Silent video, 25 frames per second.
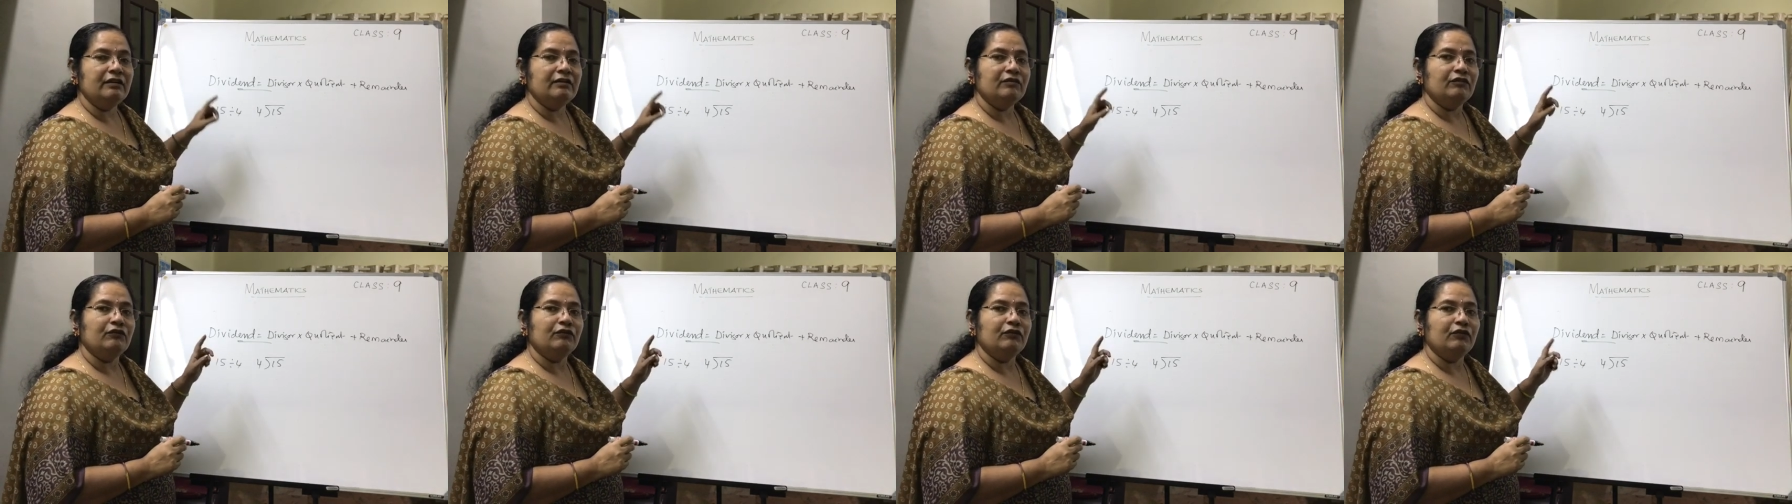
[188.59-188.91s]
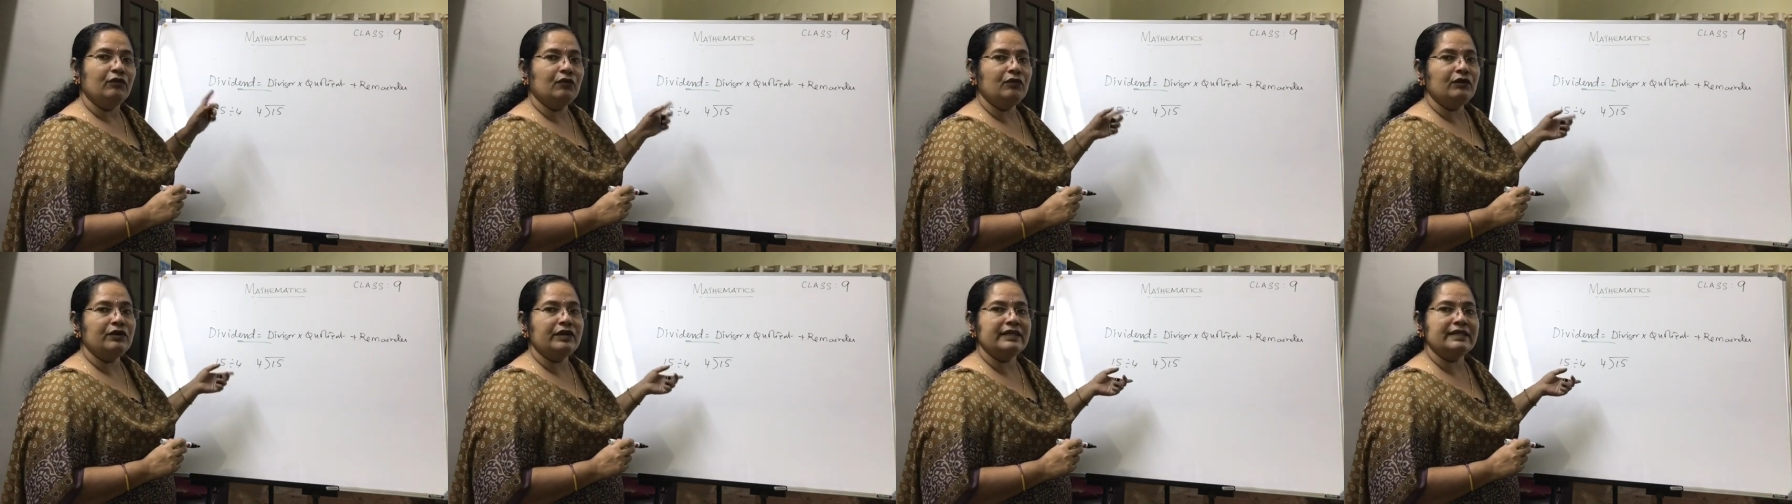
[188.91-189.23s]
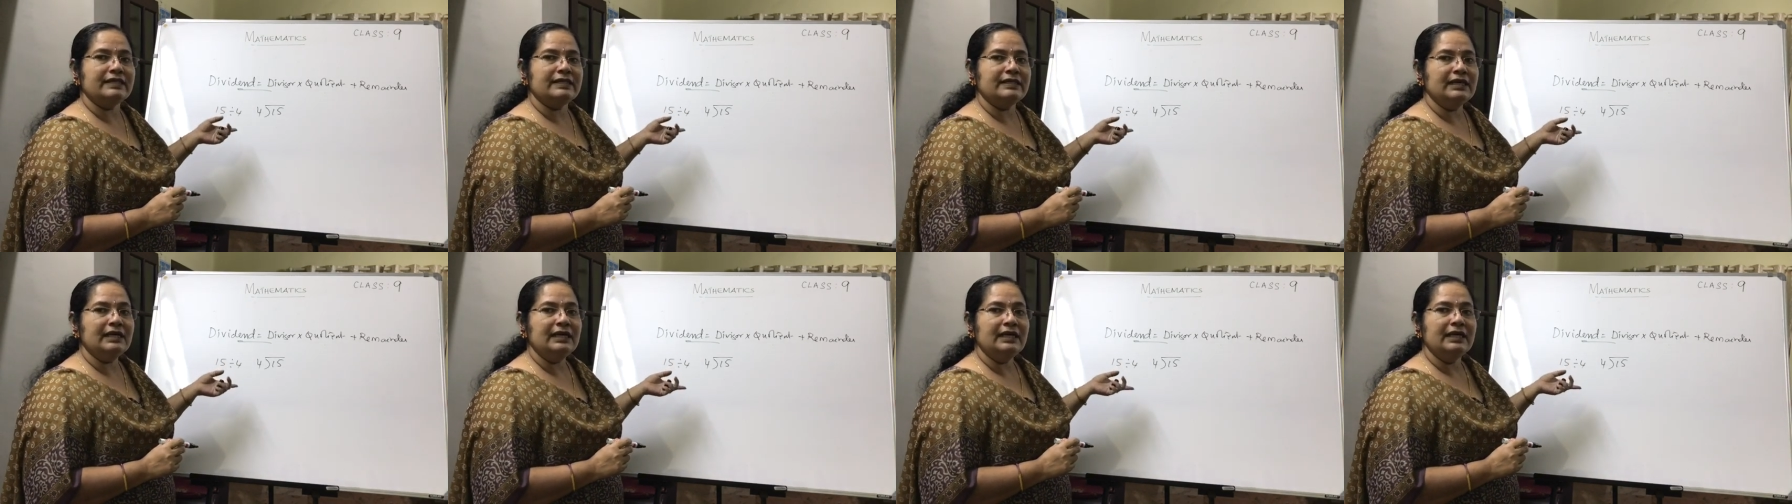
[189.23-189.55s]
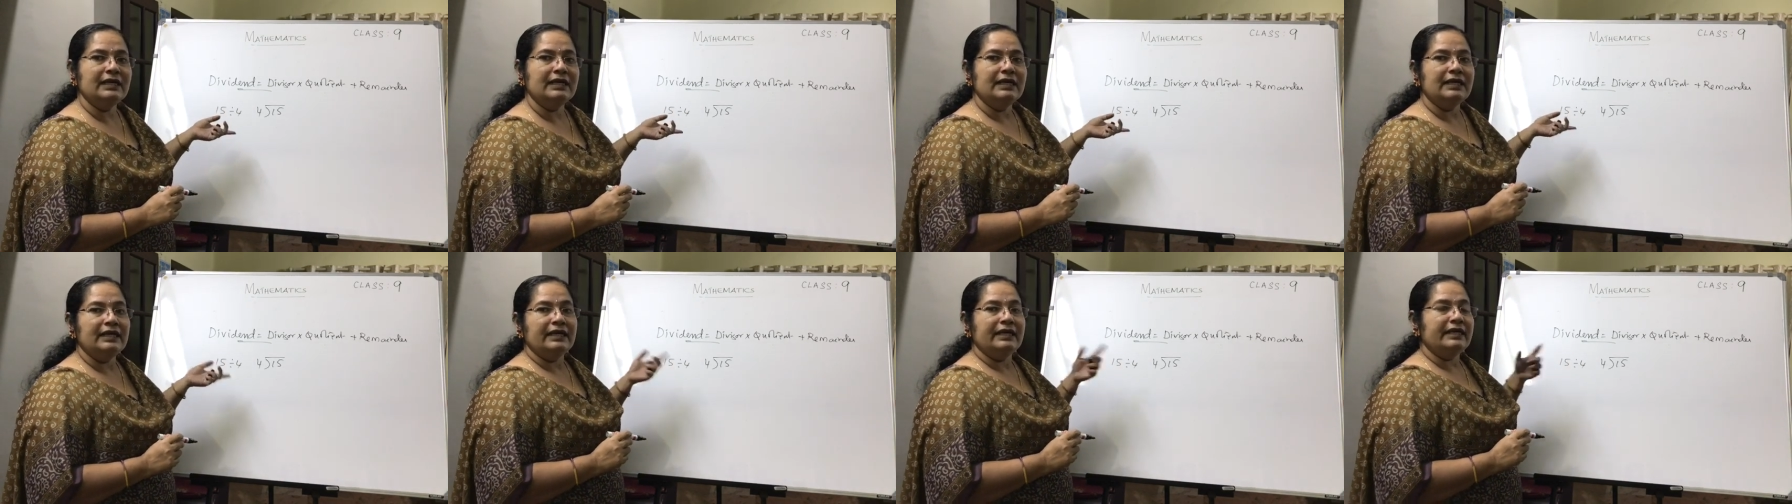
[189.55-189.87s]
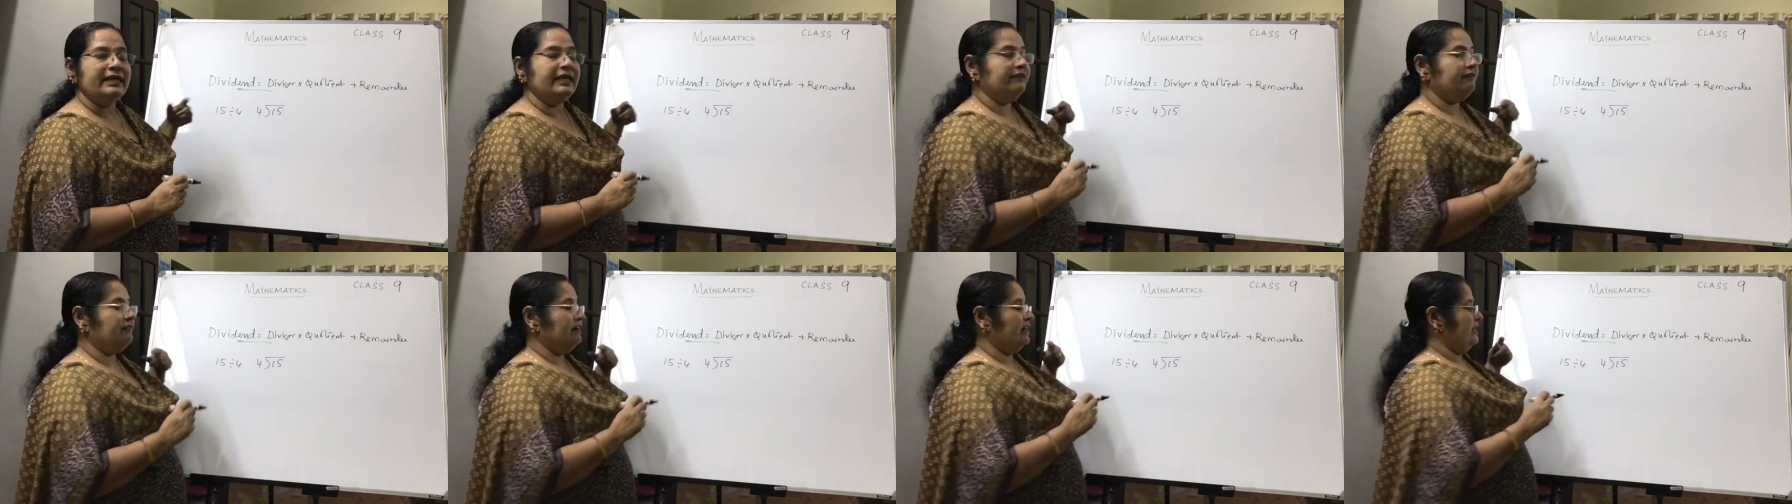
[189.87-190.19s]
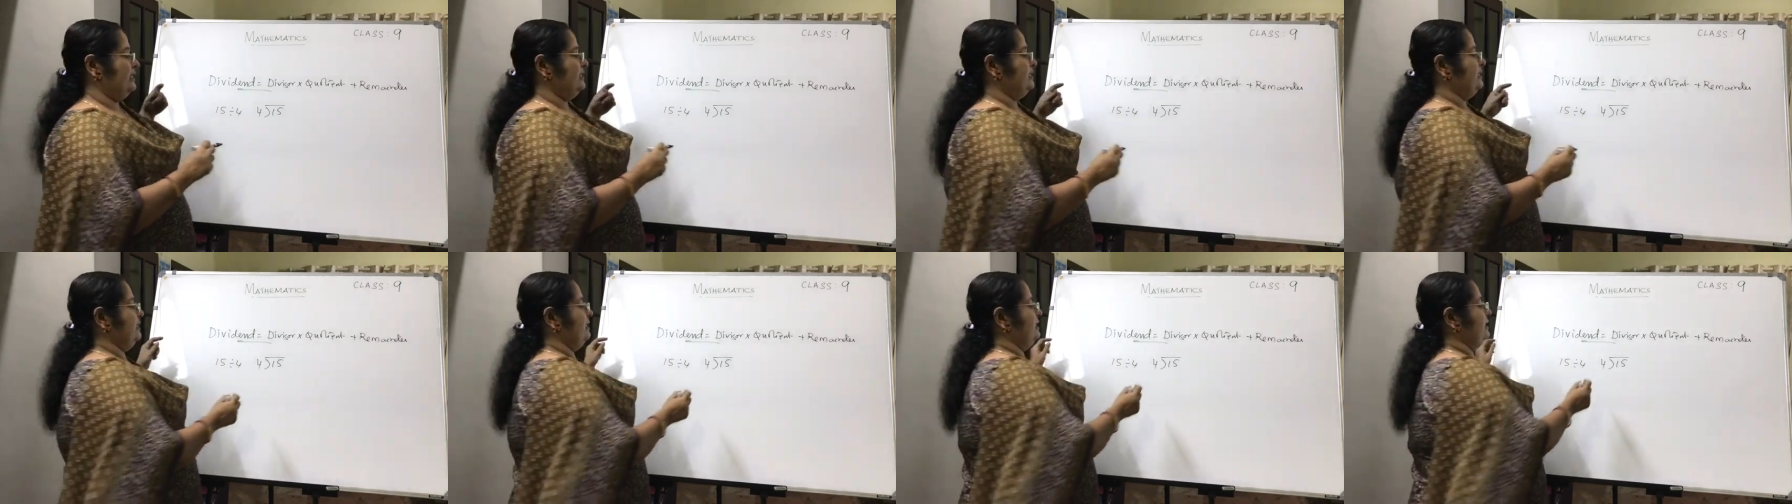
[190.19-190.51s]
4 is the
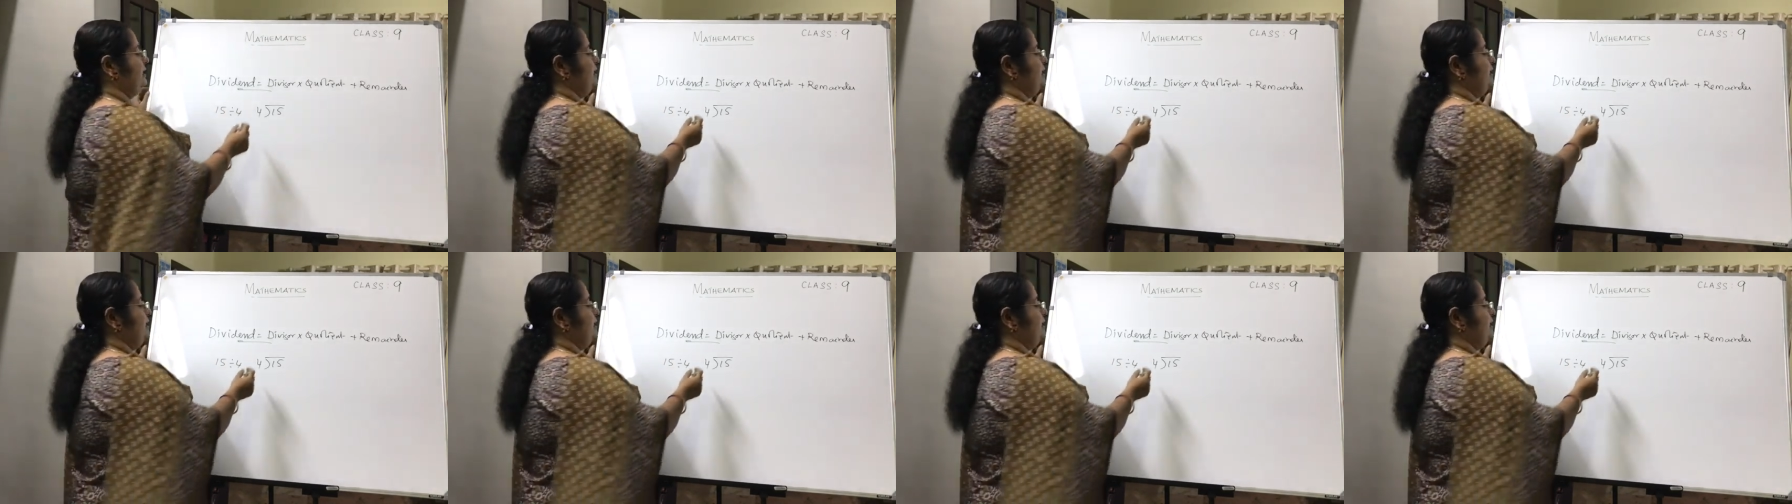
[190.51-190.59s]
divisor.